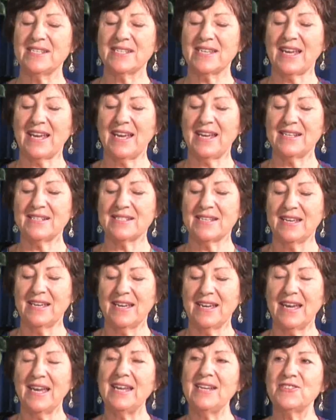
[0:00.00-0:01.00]
it as
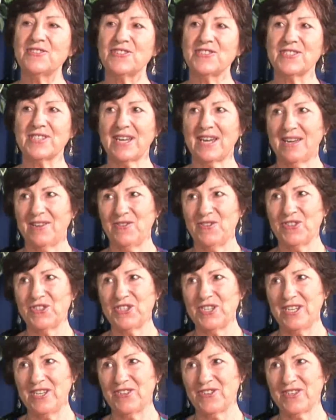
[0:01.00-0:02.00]
ancient Irish
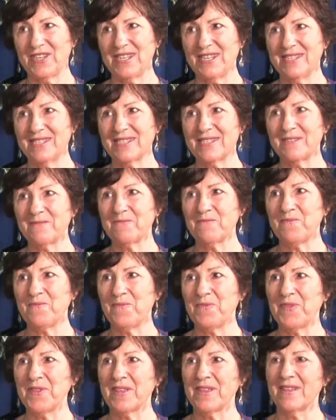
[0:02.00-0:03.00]
teachings.
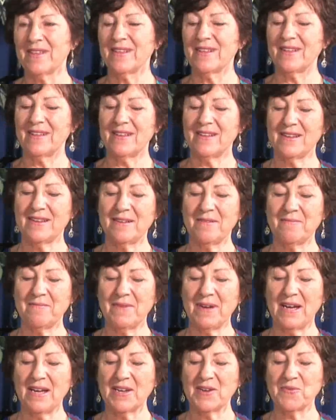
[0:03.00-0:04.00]
Um,
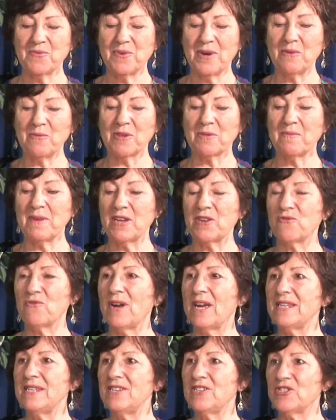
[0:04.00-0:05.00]
I grew up with my
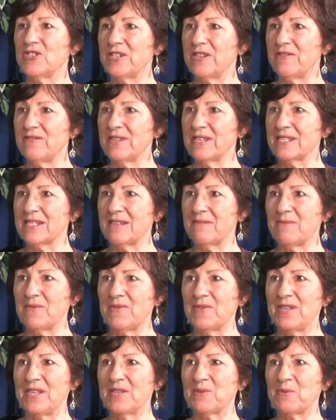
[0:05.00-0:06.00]
granny sharing some of
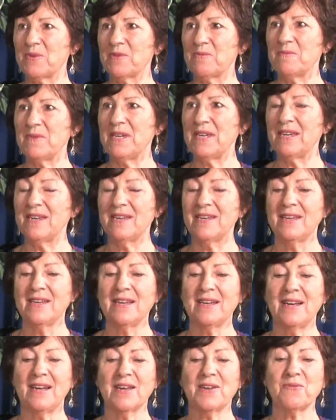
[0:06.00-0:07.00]
these with me.
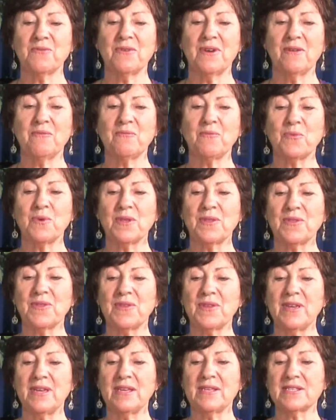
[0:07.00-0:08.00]
I grew up with
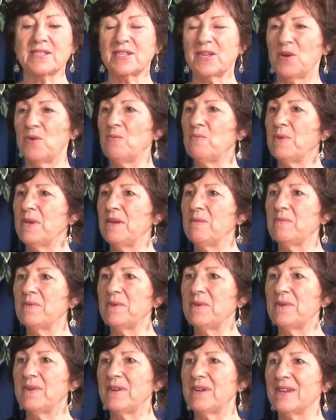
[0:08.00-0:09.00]
the stone
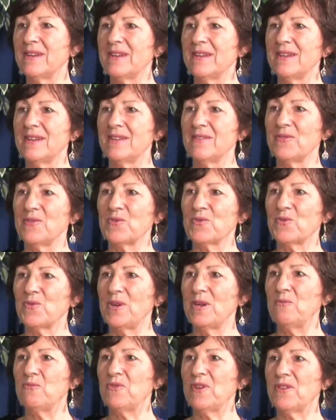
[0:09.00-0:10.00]
people, the
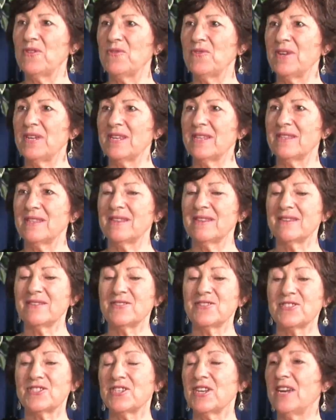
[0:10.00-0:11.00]
tree brethren
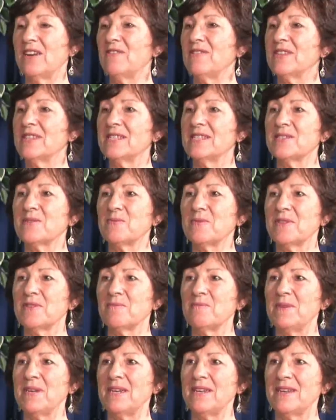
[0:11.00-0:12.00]
sharing this with
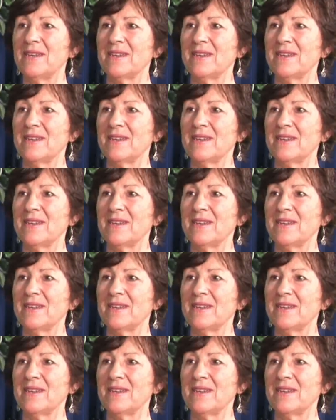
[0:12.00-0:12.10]
me,